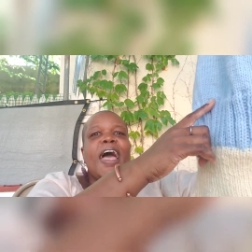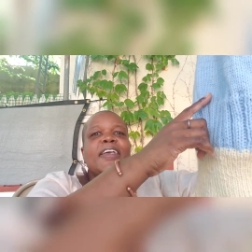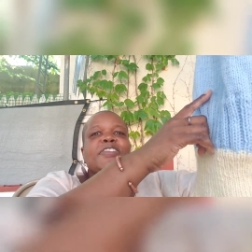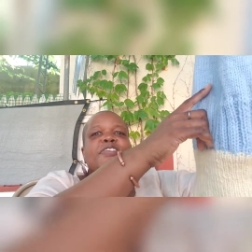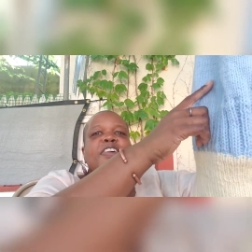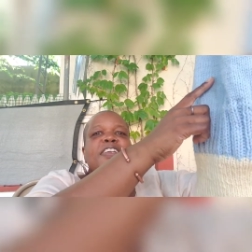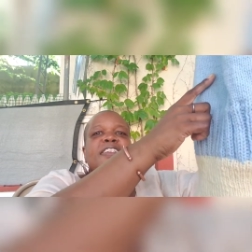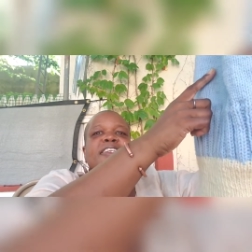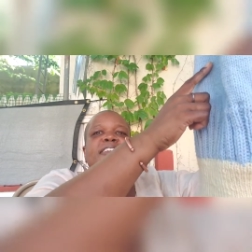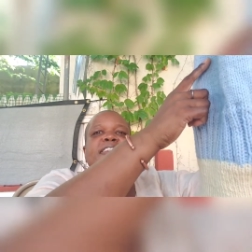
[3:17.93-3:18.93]
I
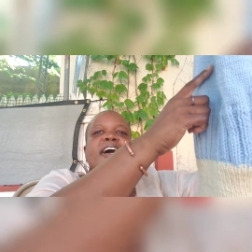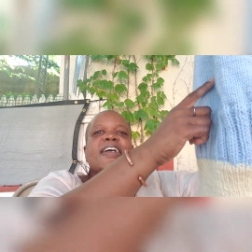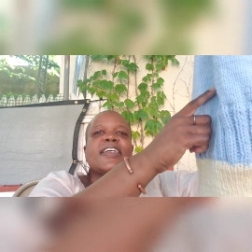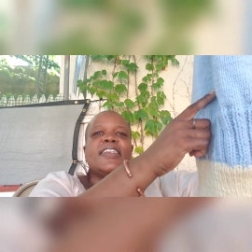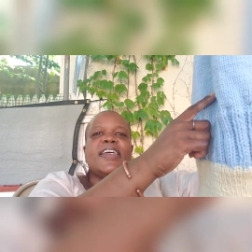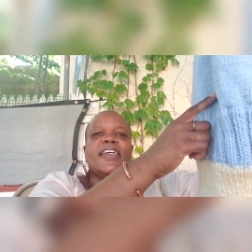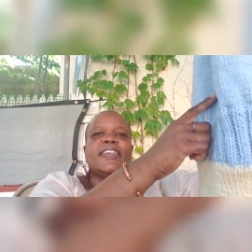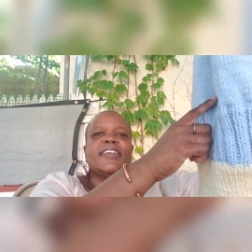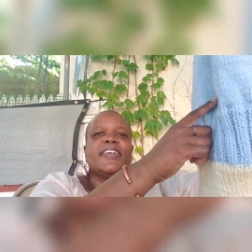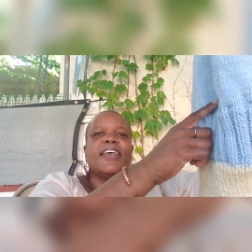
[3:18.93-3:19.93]
started the stockinette,